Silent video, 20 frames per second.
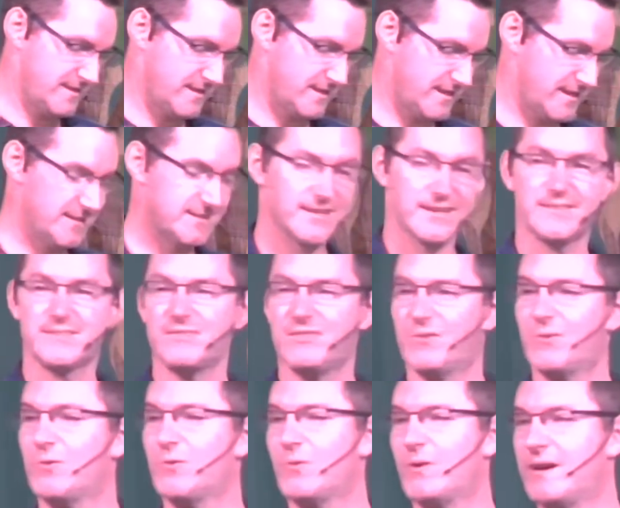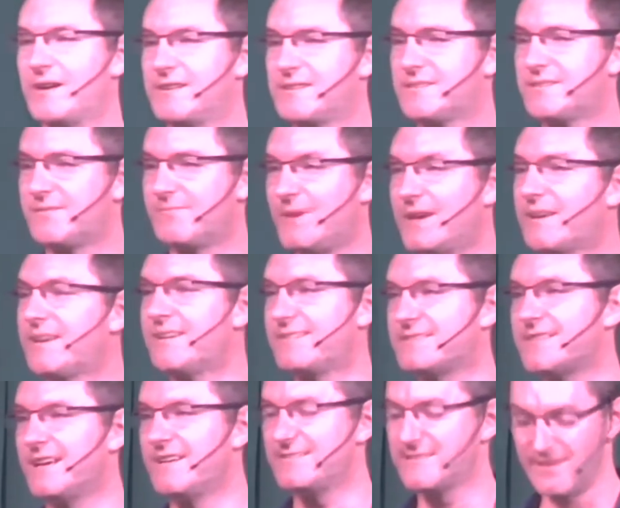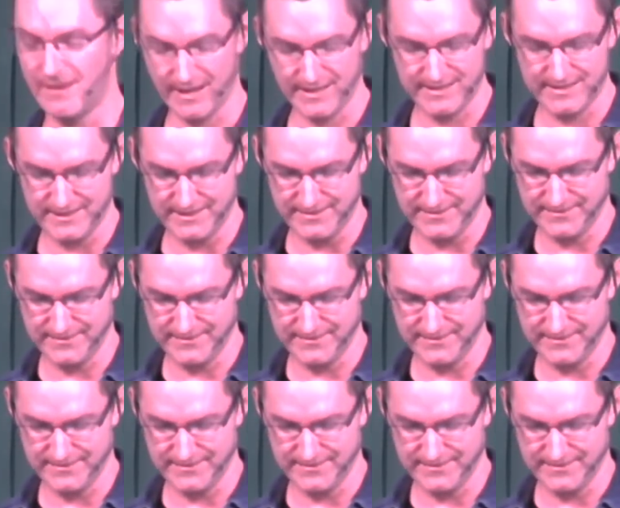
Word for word: it doesn't always make it taste nicer.